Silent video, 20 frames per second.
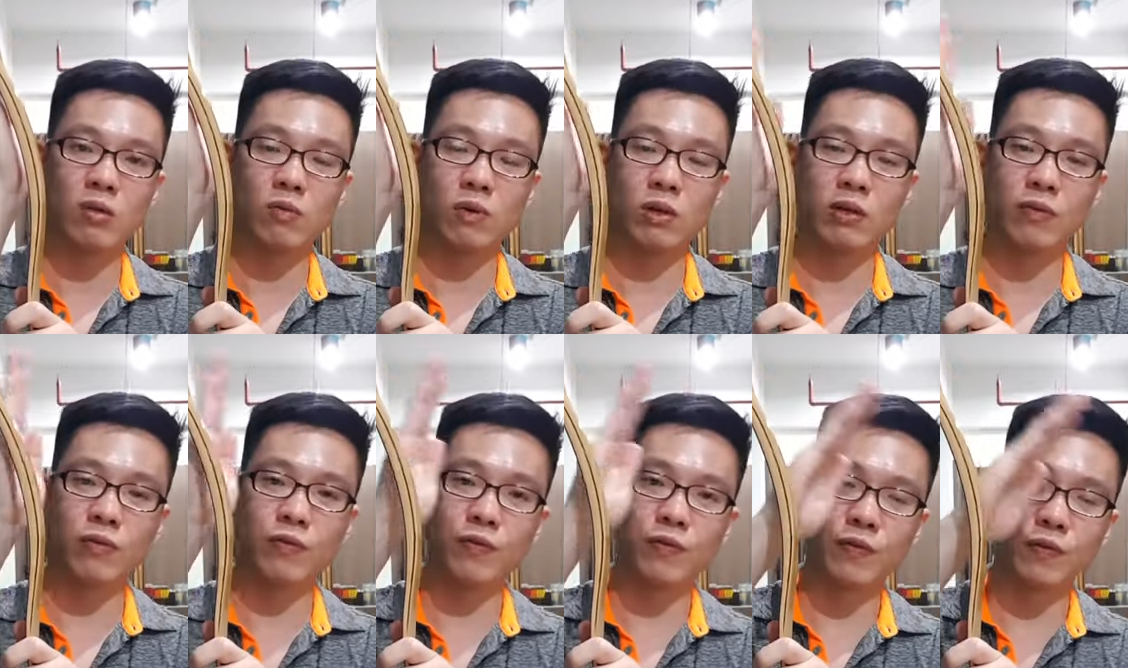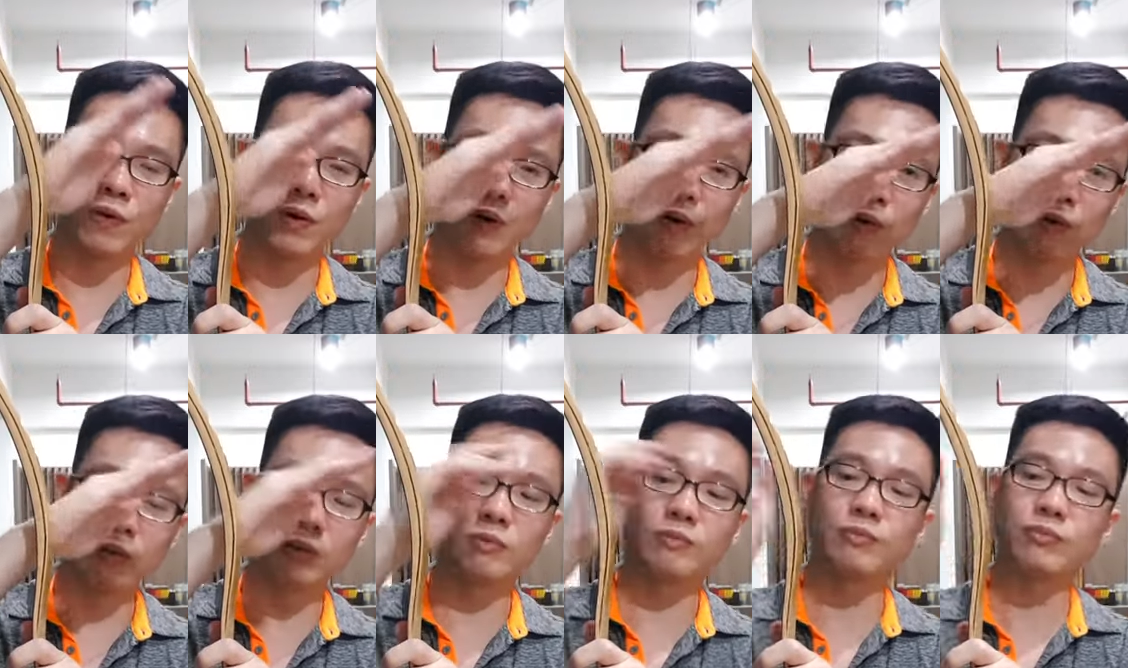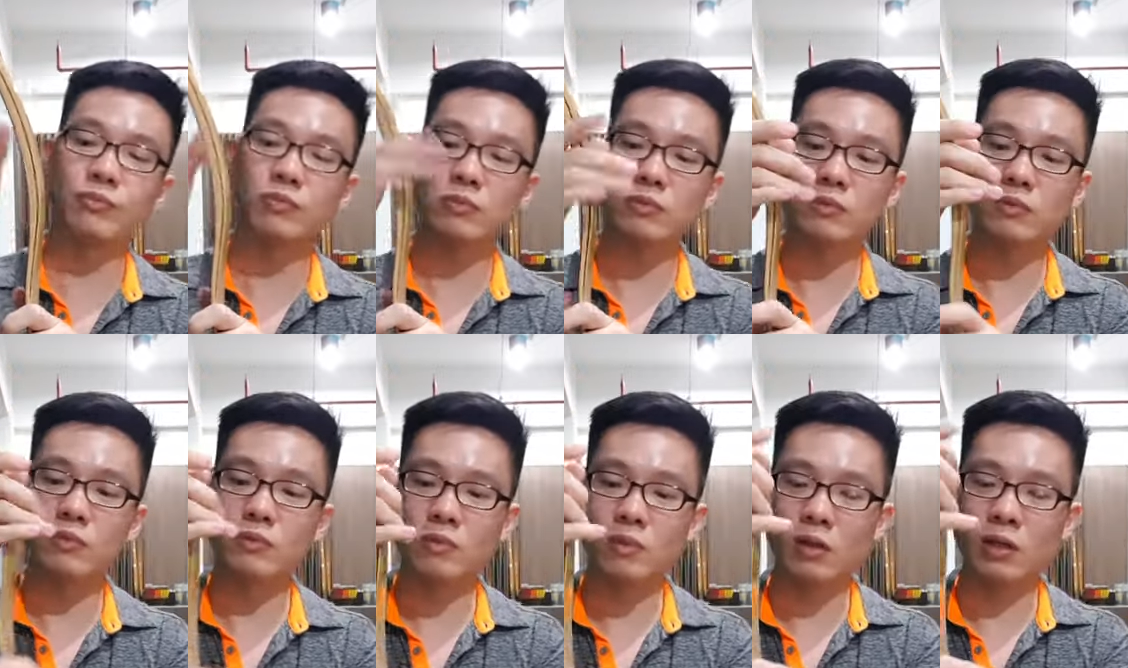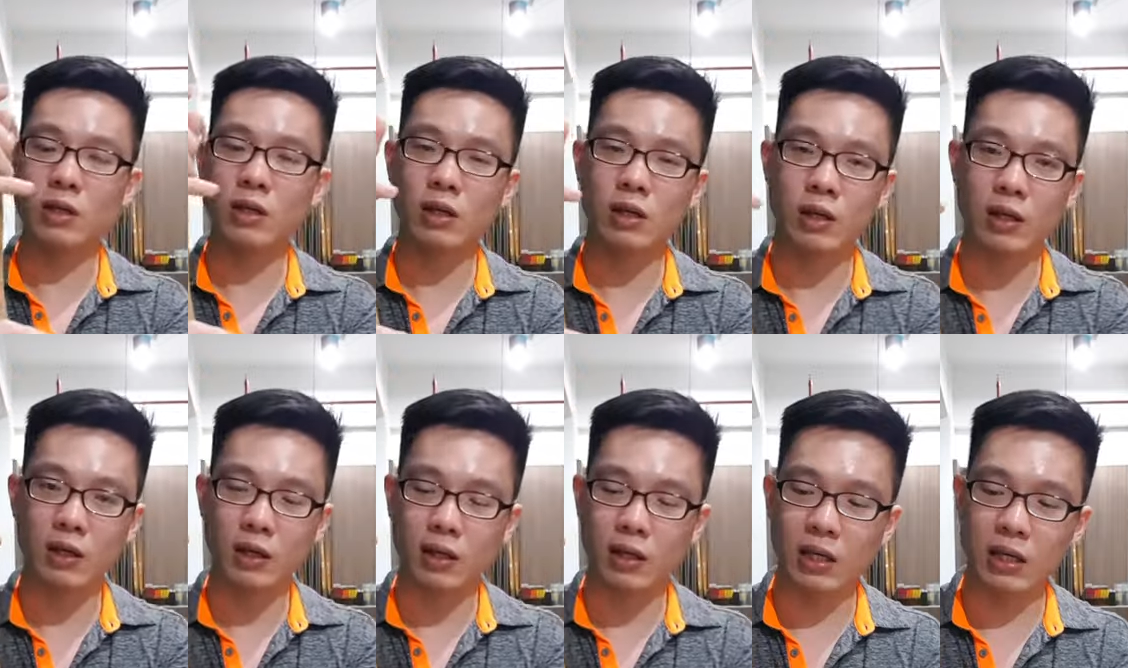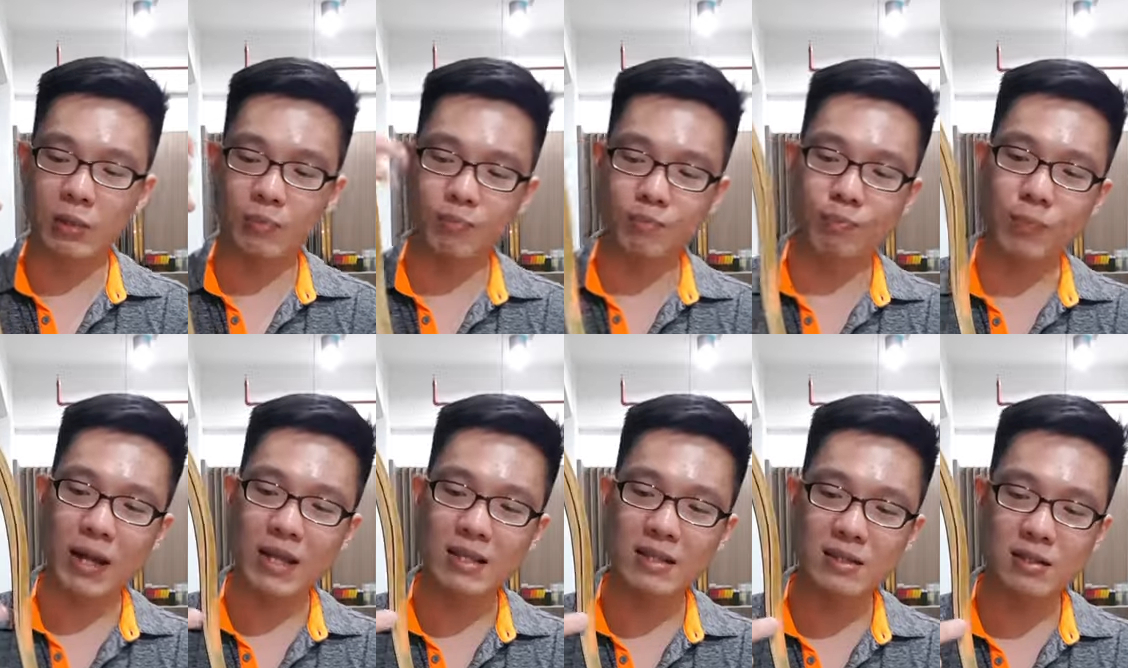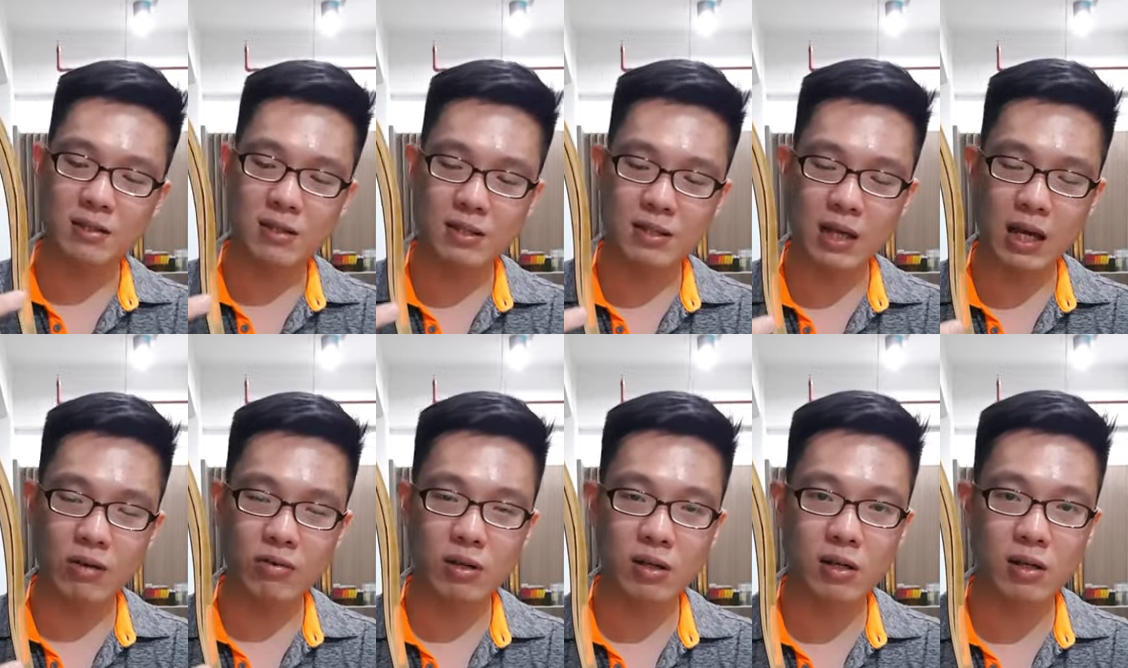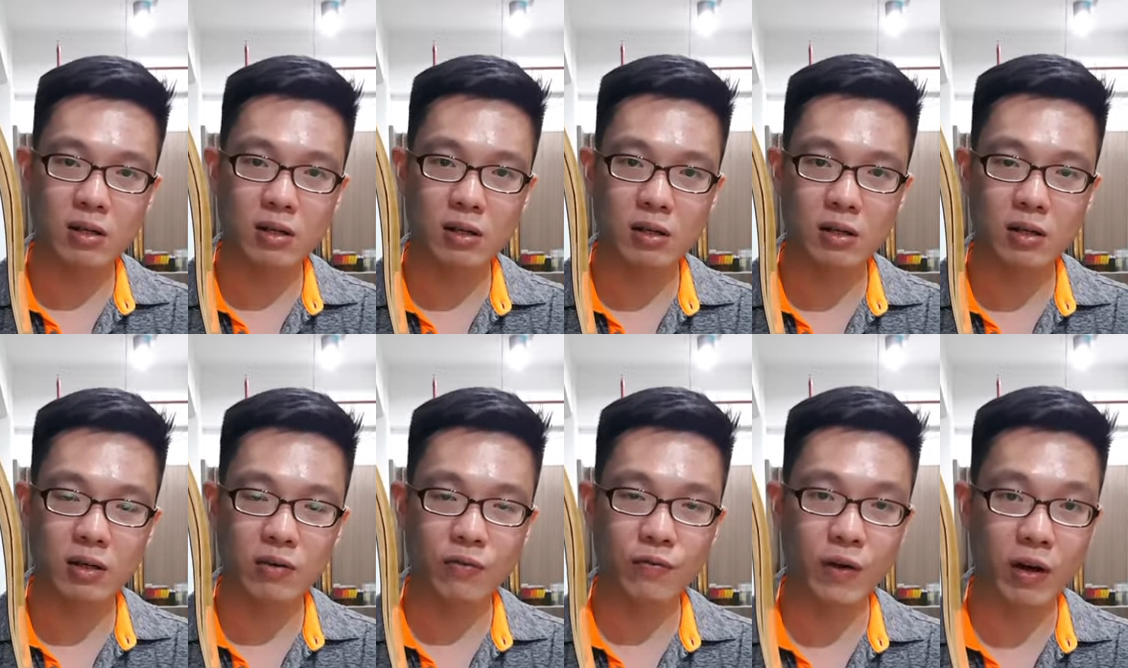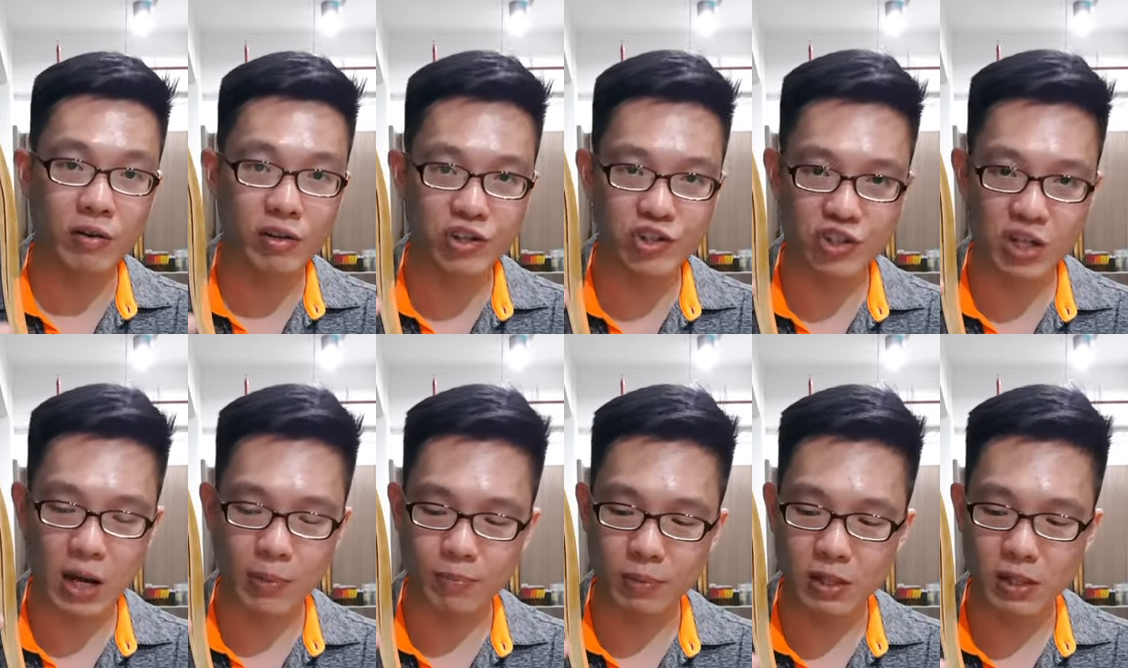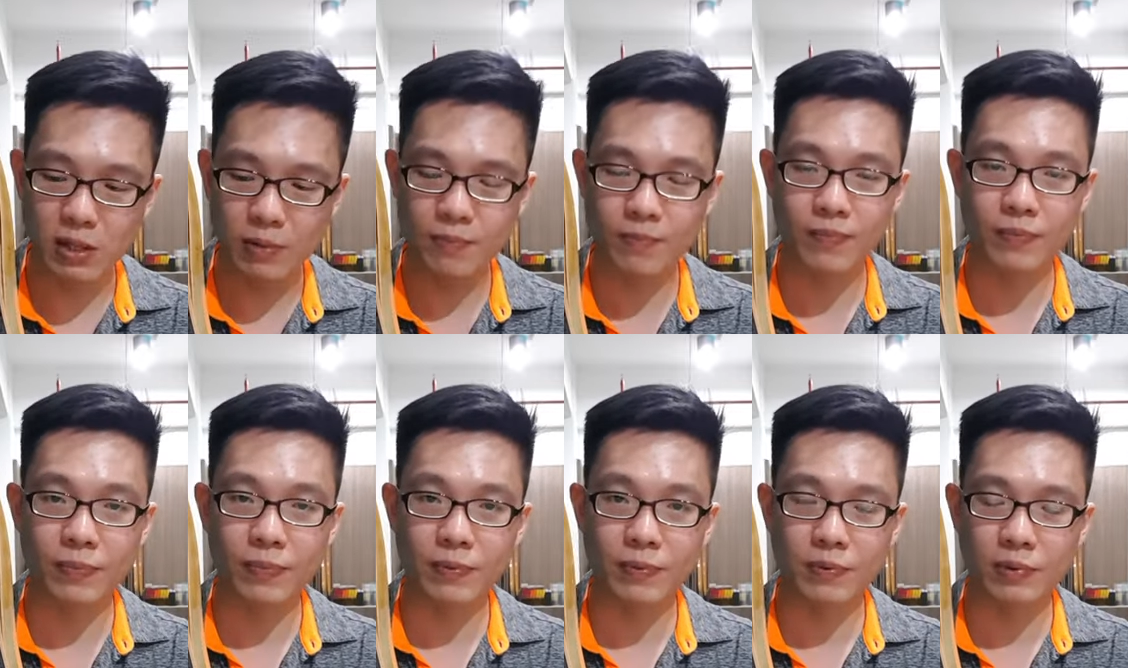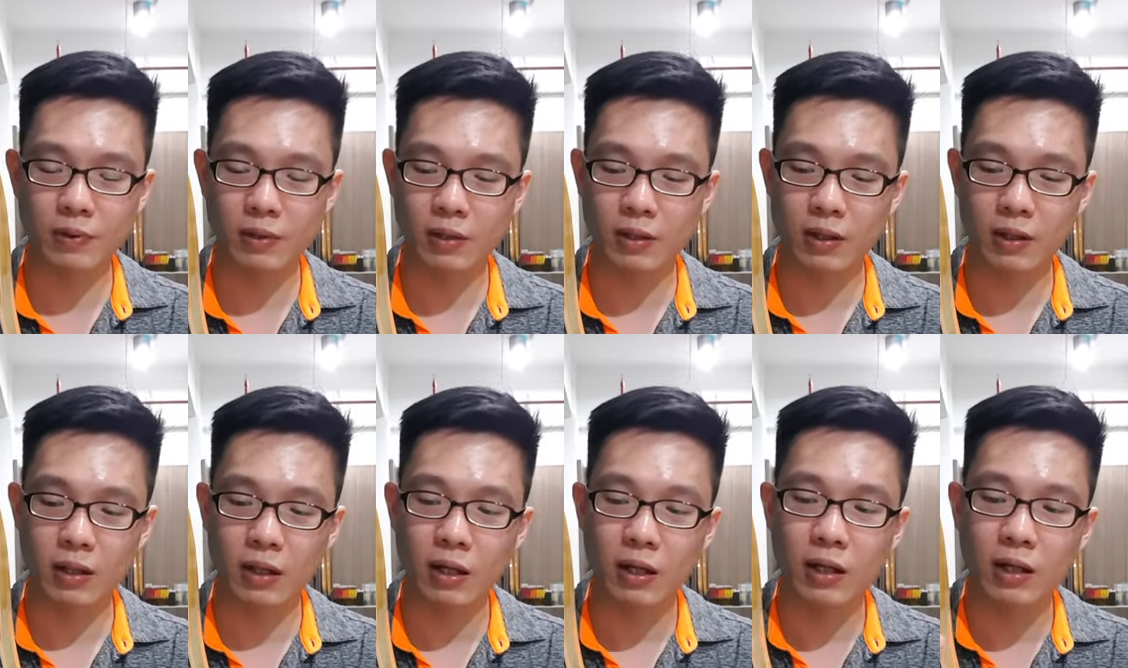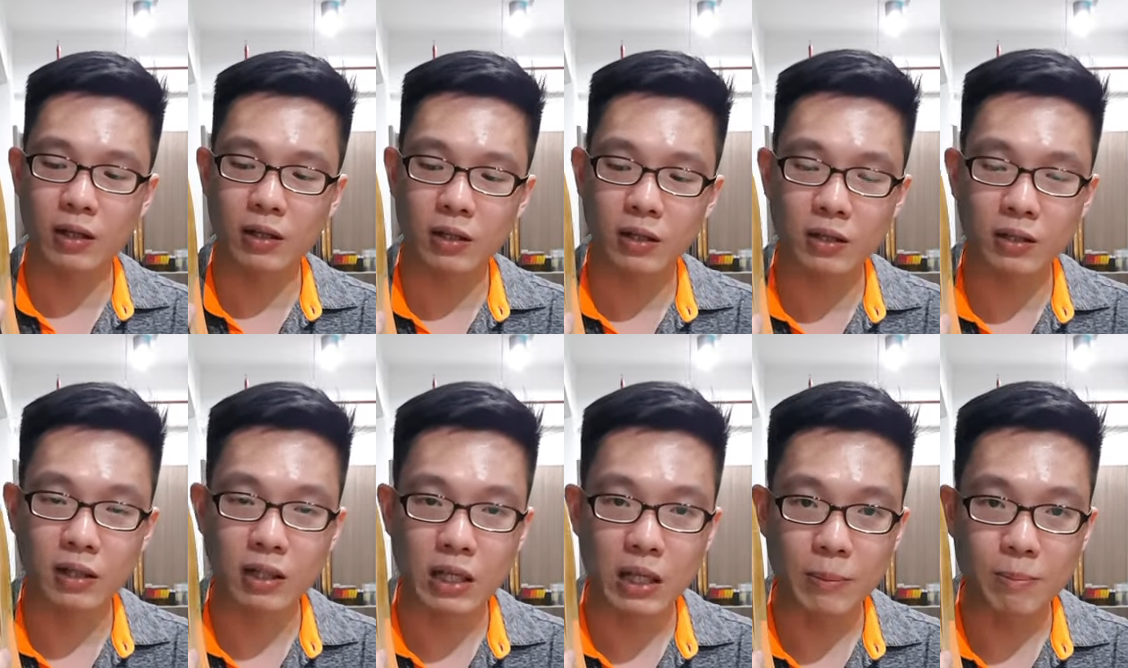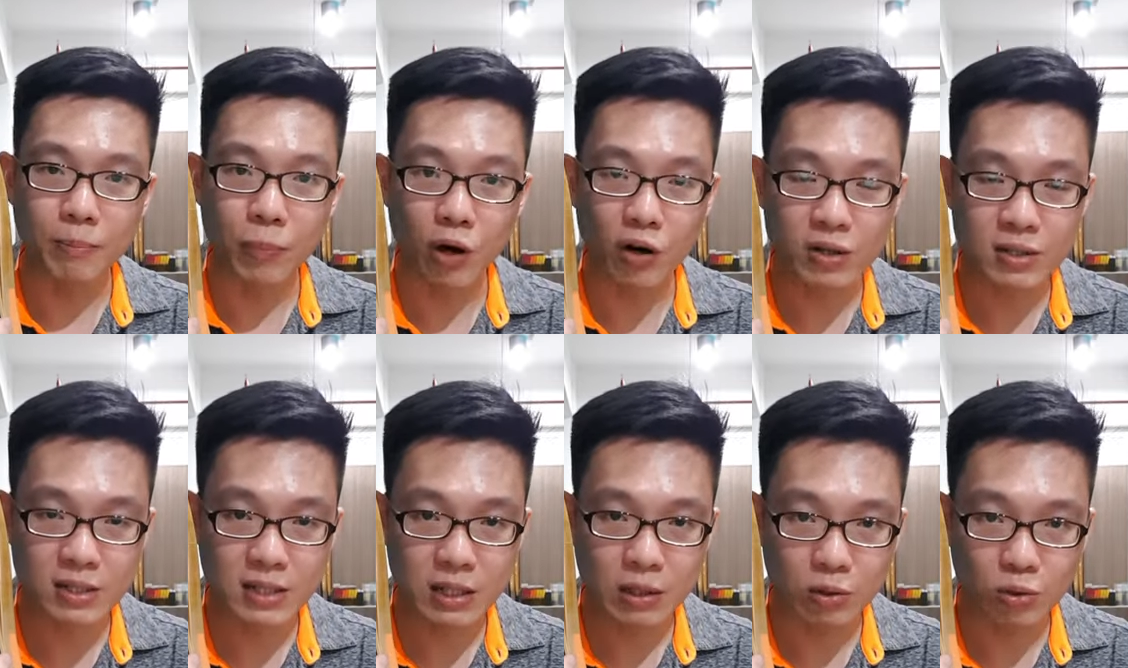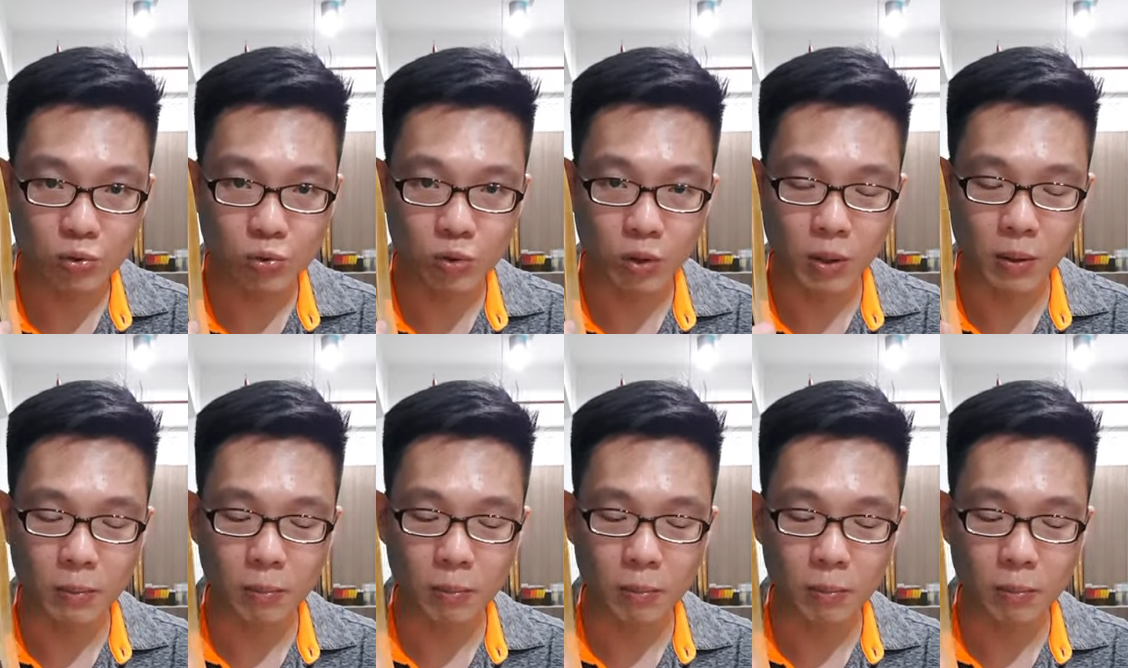When it fold, it bends this area very sharply, the epoxy glue